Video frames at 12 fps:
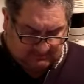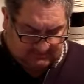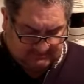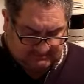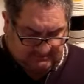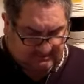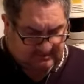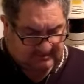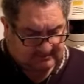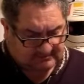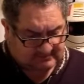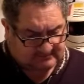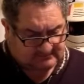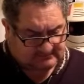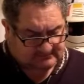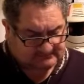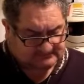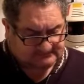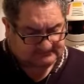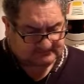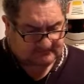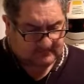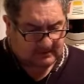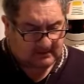pleased with that.
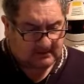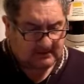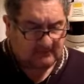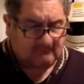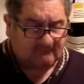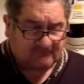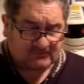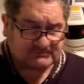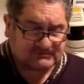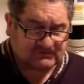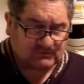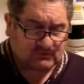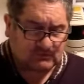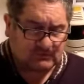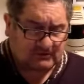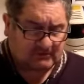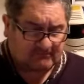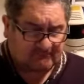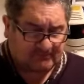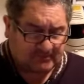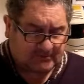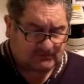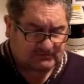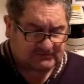Little footstool I got from
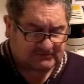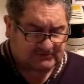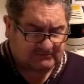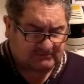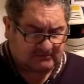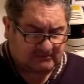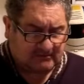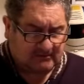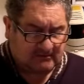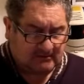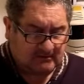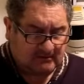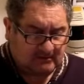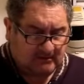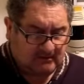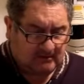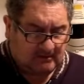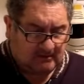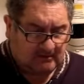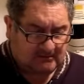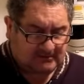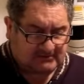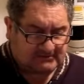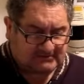an auction.
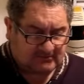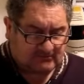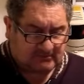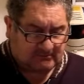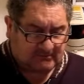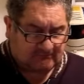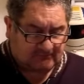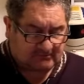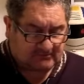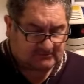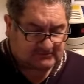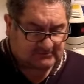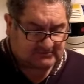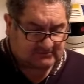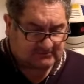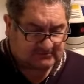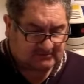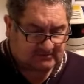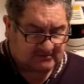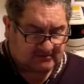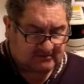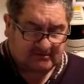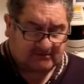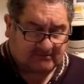Didn't sell when it went for the auction, so I said to the
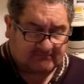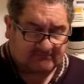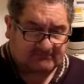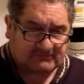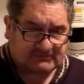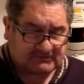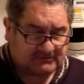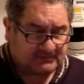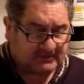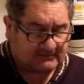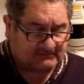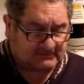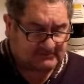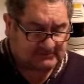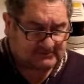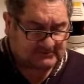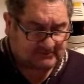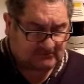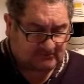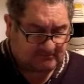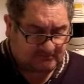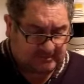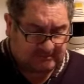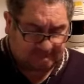lady, can I have it for £2? So she sold
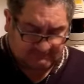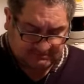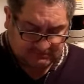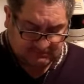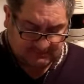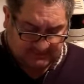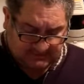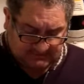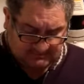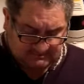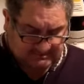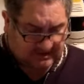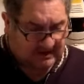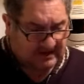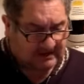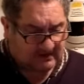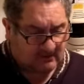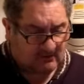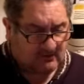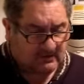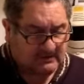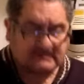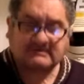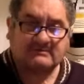it me for £2, and
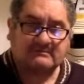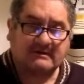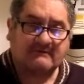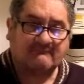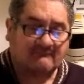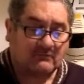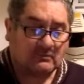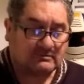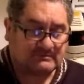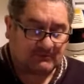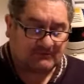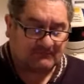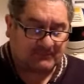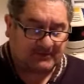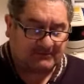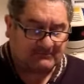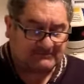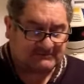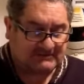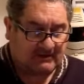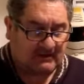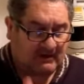I sold that for £12.